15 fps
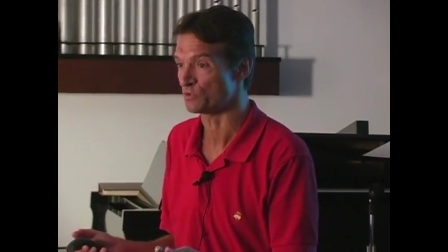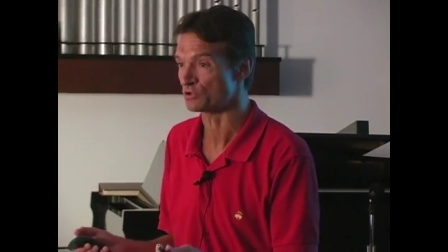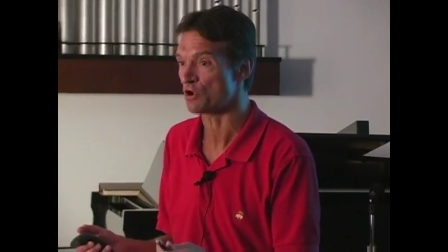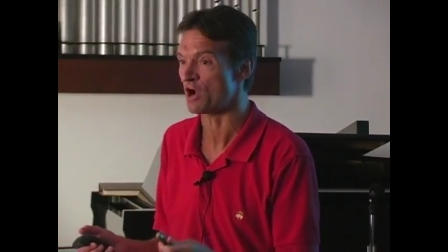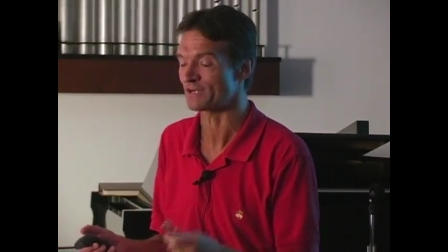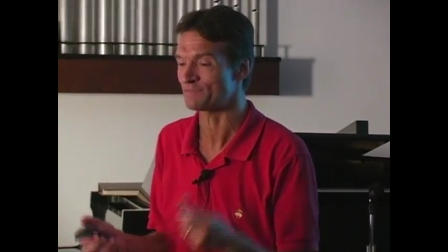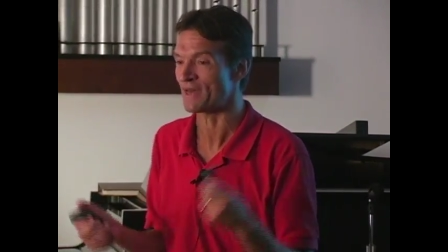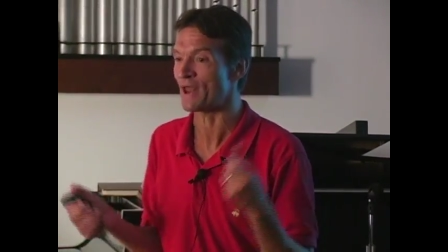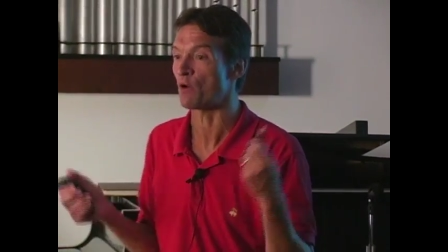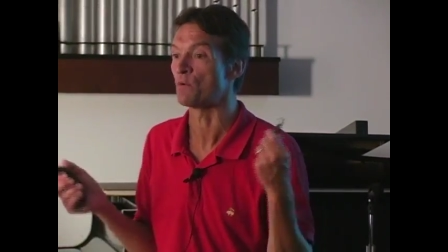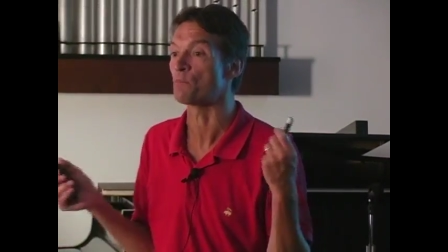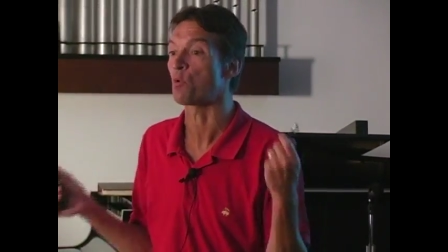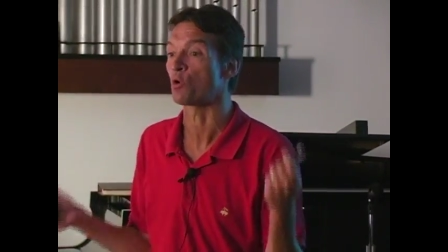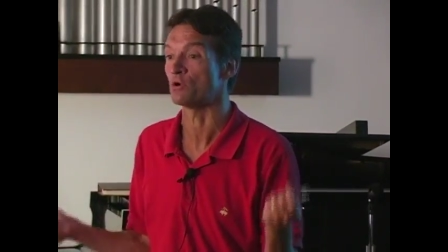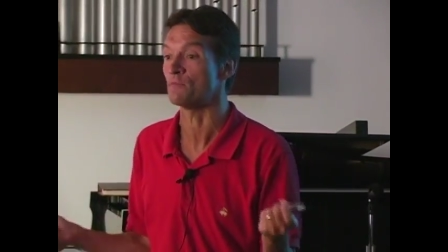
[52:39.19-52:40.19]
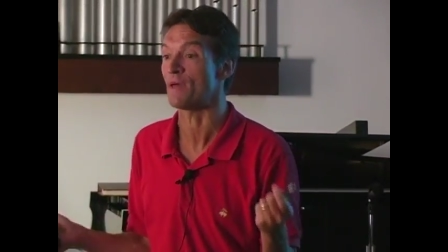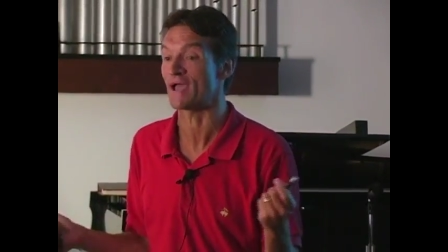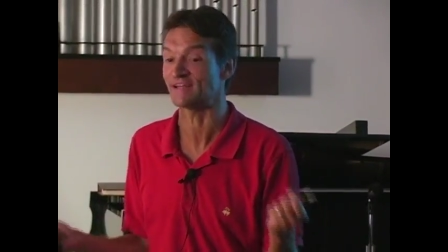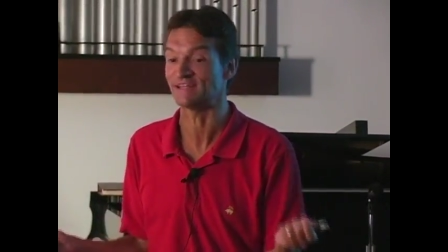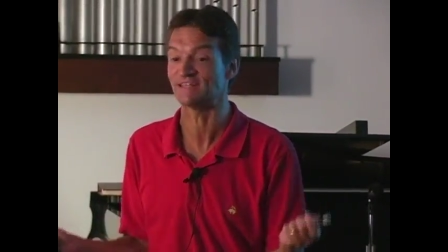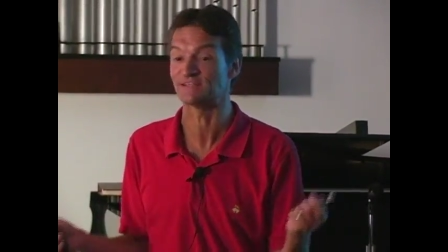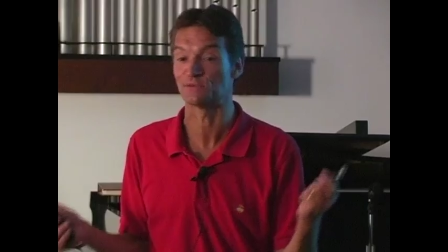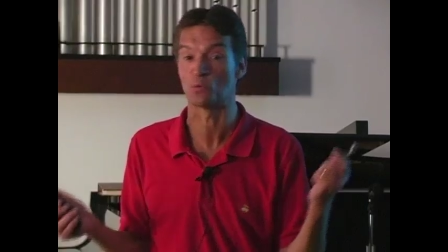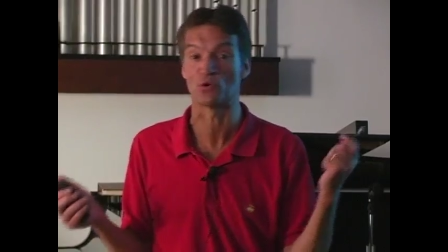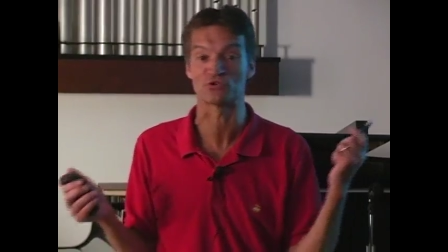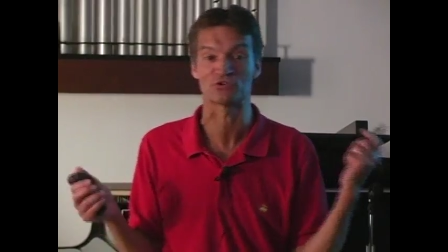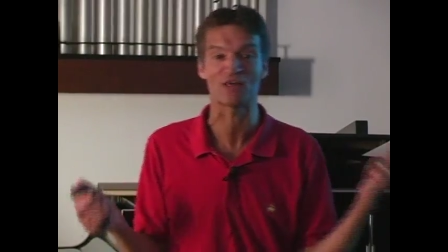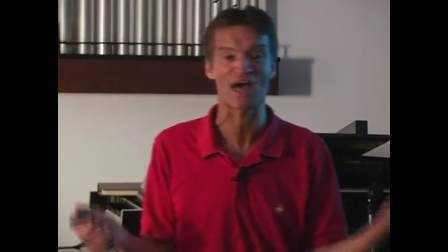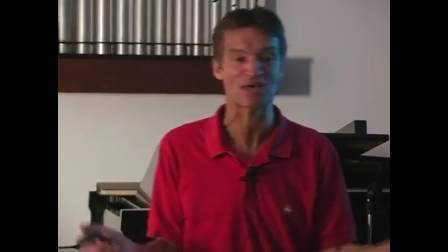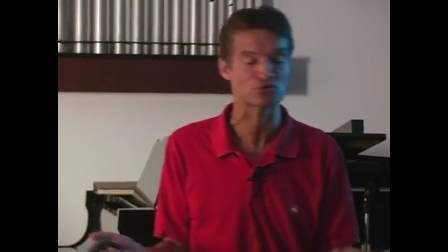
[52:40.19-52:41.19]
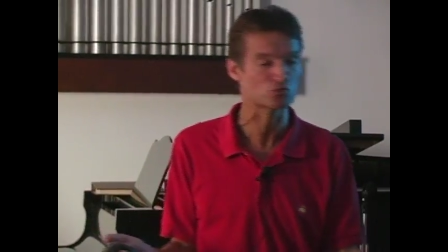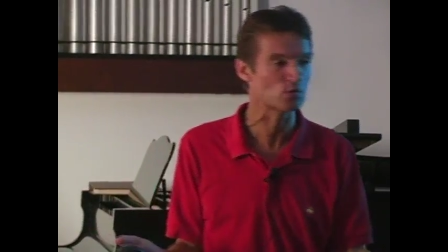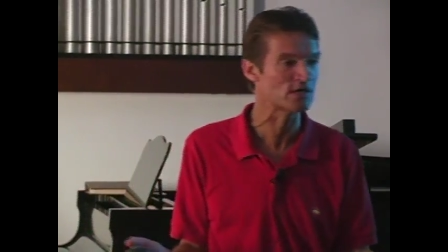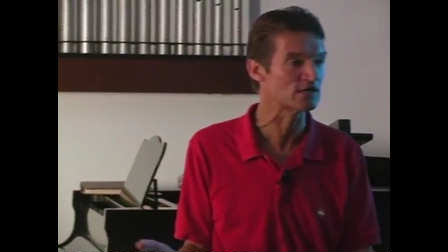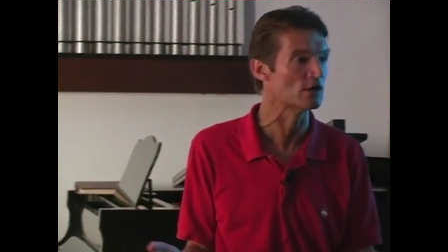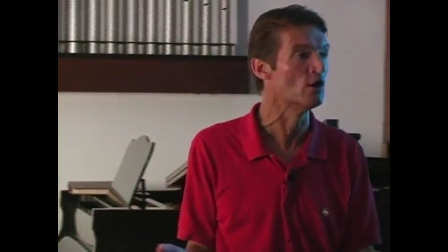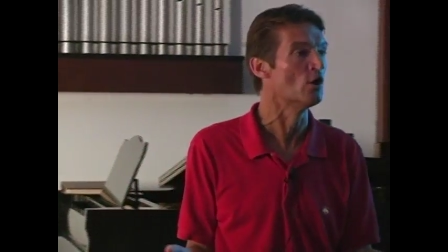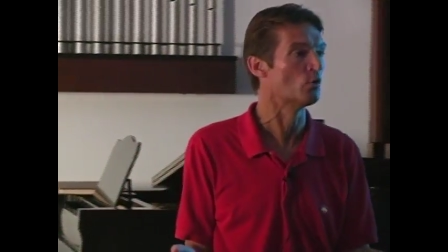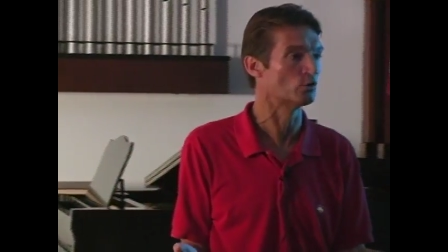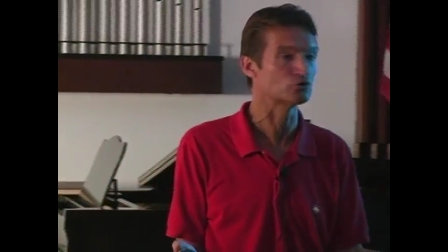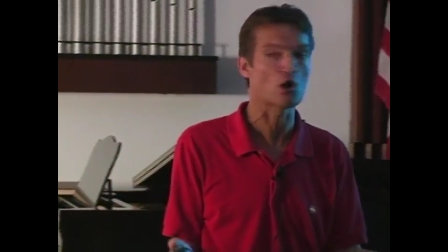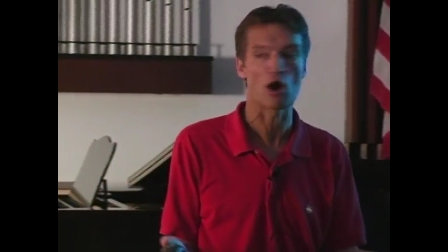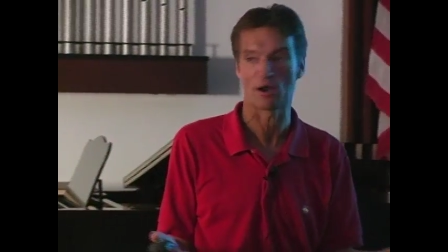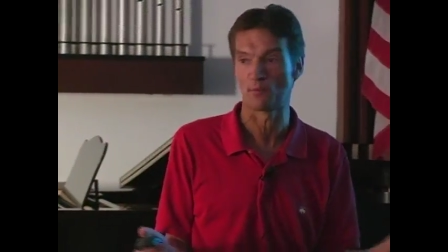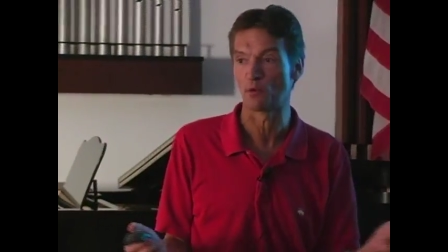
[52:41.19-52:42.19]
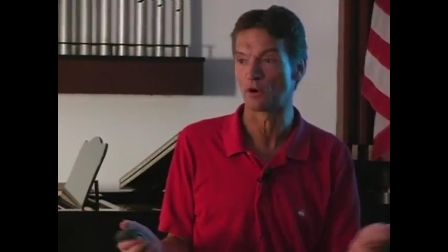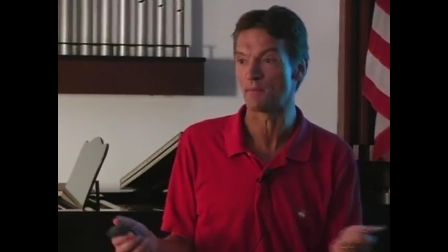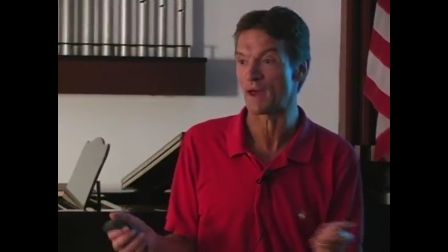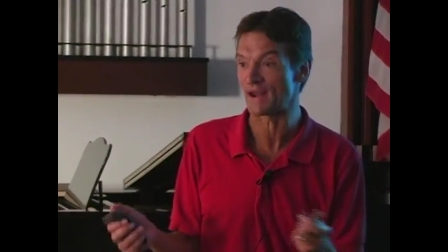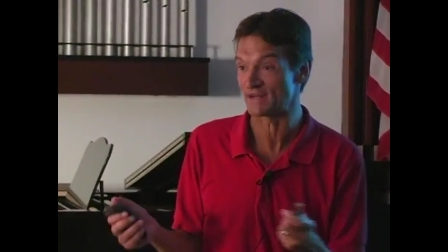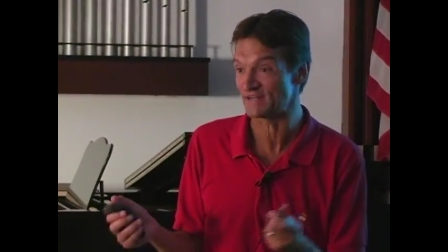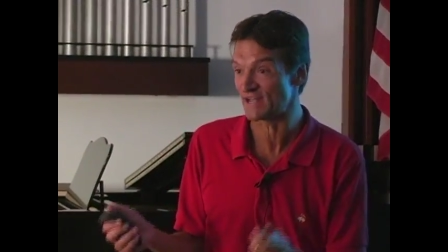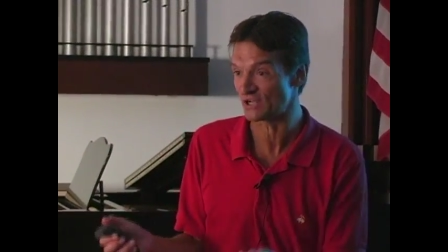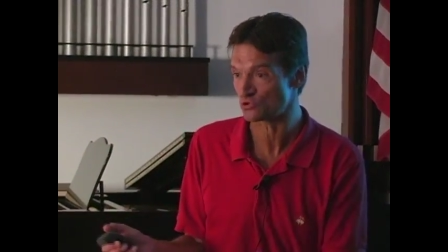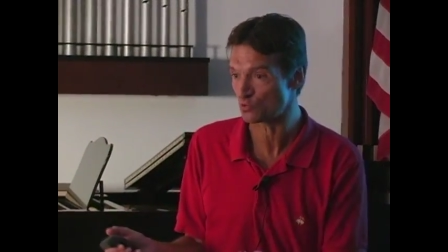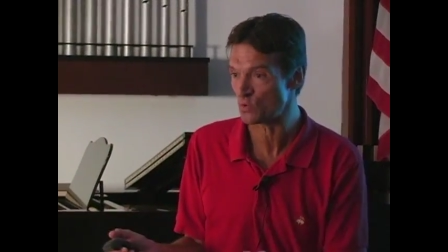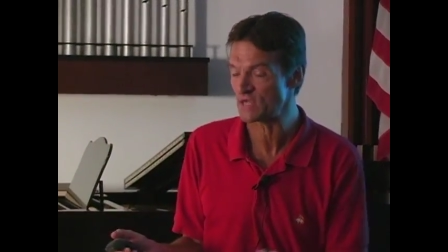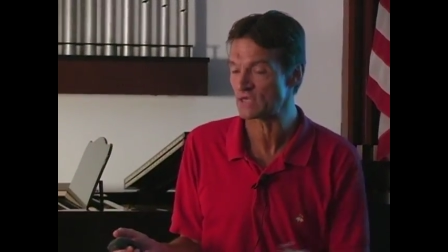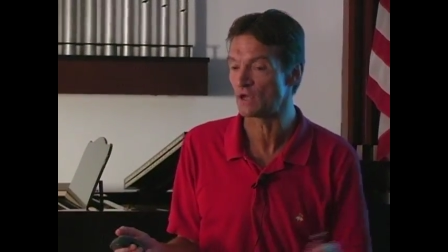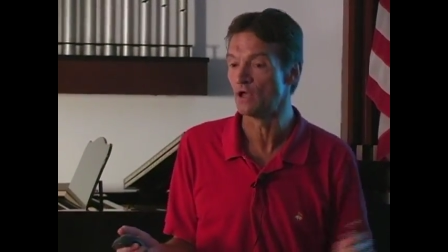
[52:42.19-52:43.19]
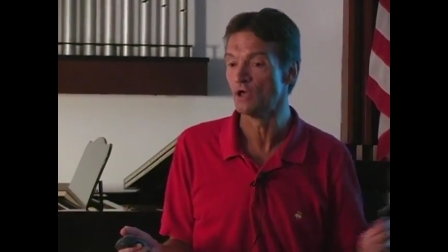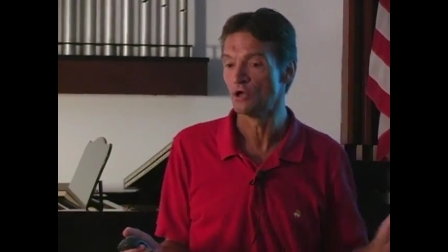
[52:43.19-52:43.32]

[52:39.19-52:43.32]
We talked about how important magnesium was last week. We'll talk more about it next week.